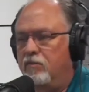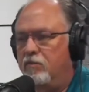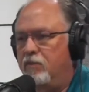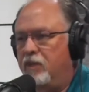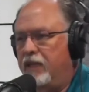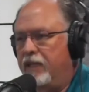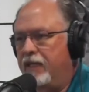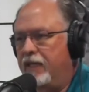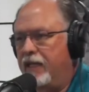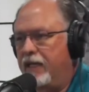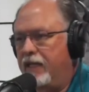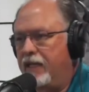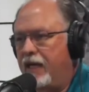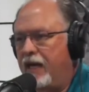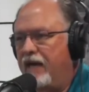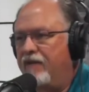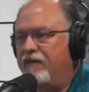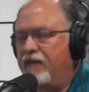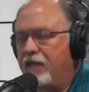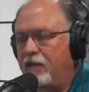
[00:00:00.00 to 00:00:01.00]
but
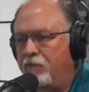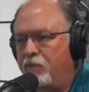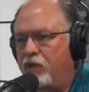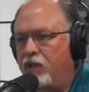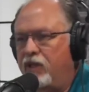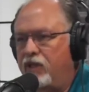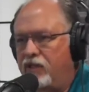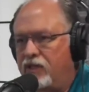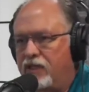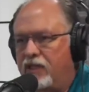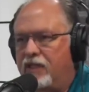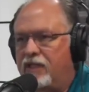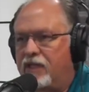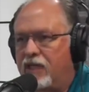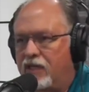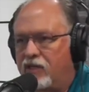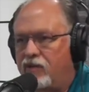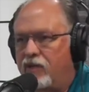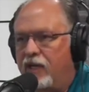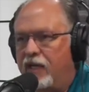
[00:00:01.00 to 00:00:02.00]
I've got a pretty good
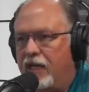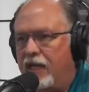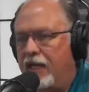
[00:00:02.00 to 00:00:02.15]
success rate.